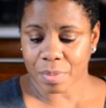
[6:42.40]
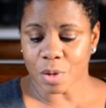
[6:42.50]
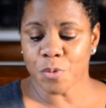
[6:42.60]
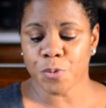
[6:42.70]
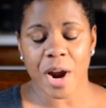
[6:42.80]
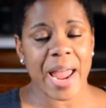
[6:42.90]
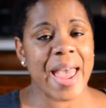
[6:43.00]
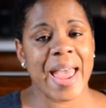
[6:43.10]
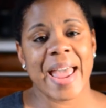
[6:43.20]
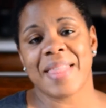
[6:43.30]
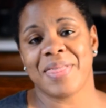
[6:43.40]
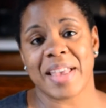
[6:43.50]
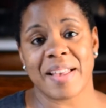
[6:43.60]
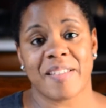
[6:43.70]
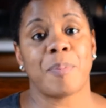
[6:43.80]
Fred and
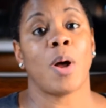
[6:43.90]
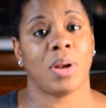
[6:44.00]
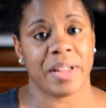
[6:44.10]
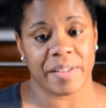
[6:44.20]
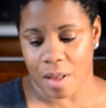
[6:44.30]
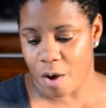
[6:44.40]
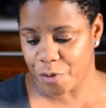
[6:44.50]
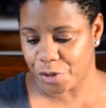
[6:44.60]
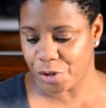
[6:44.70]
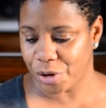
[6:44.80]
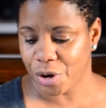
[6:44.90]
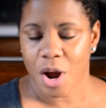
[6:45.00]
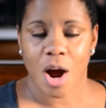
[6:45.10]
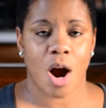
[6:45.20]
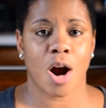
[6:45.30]
this police officer
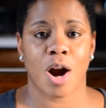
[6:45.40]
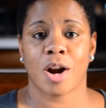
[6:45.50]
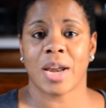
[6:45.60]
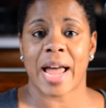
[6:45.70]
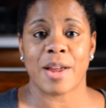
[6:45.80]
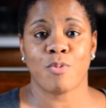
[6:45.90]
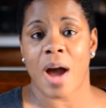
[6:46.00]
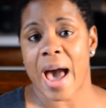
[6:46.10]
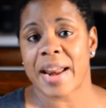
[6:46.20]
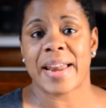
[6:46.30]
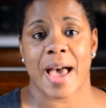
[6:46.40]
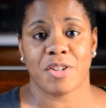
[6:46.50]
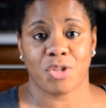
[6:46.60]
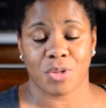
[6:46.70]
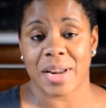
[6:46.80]
are like riding down the
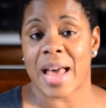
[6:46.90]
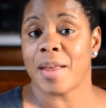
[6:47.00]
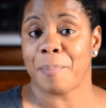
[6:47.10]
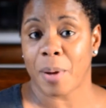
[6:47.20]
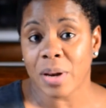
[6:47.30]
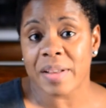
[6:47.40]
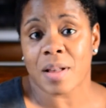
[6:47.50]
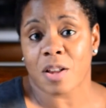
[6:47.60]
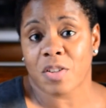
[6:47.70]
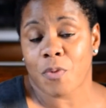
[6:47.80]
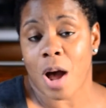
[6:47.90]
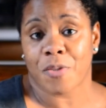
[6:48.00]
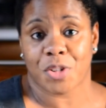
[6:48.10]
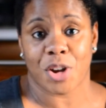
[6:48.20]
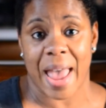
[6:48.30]
street. Now, the police
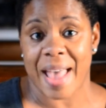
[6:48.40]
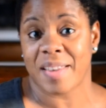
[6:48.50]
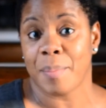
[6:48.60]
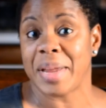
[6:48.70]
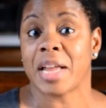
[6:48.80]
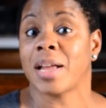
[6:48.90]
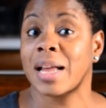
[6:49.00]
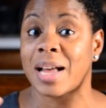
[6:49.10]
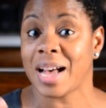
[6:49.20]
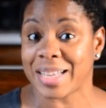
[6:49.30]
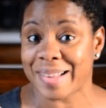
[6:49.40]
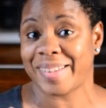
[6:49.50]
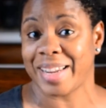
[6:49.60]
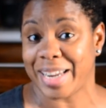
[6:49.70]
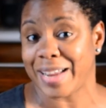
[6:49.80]
officer has him in
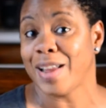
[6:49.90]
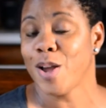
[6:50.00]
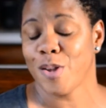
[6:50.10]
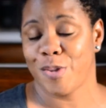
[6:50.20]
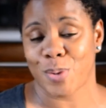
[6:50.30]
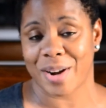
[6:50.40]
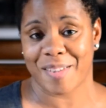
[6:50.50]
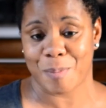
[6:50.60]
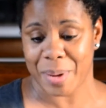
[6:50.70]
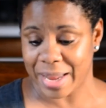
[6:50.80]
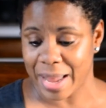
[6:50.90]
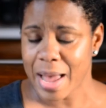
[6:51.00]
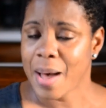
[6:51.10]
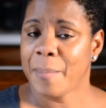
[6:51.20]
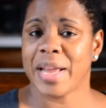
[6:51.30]
custody, so to speak.
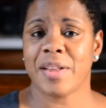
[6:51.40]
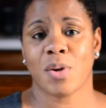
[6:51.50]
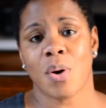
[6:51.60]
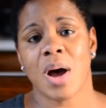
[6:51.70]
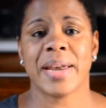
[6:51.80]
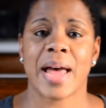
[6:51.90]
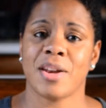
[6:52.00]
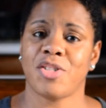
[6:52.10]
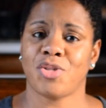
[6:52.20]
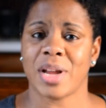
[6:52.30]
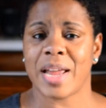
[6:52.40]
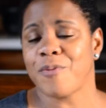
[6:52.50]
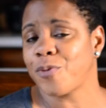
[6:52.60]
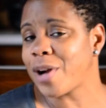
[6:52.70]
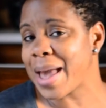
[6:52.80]
But he's going down the street, and
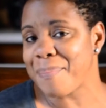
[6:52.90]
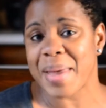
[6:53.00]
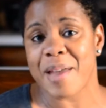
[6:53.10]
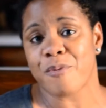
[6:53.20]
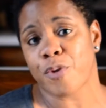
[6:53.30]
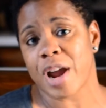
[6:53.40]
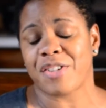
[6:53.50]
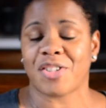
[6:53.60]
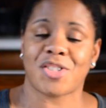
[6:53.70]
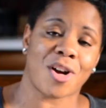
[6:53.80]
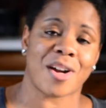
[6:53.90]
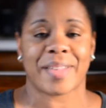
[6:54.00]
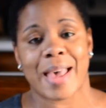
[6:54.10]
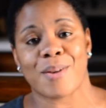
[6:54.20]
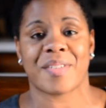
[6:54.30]
Fred, being Fred, just starts
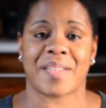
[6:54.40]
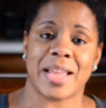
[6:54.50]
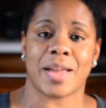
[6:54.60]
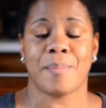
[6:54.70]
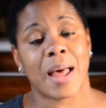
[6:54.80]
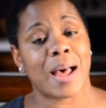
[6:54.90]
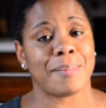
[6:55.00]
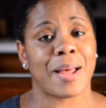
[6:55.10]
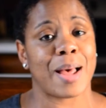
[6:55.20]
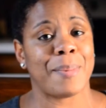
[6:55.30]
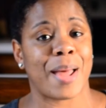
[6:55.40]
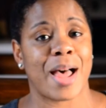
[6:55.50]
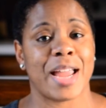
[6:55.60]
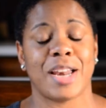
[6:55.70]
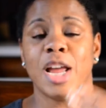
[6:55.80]
out singing blah, blah, blah,
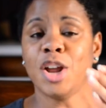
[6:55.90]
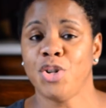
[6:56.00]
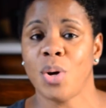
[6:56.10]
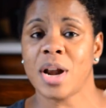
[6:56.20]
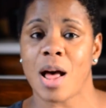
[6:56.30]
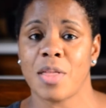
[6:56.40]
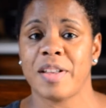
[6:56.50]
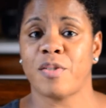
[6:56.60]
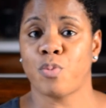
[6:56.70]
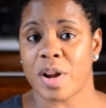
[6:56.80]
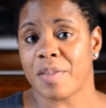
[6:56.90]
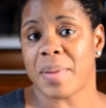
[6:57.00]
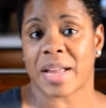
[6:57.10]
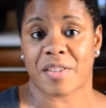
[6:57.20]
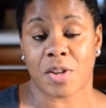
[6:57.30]
and doing all these
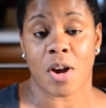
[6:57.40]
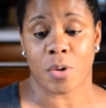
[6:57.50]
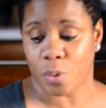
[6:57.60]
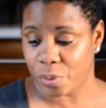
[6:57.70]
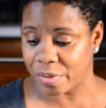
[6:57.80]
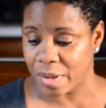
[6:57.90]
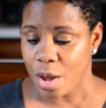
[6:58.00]
rhythmic tones.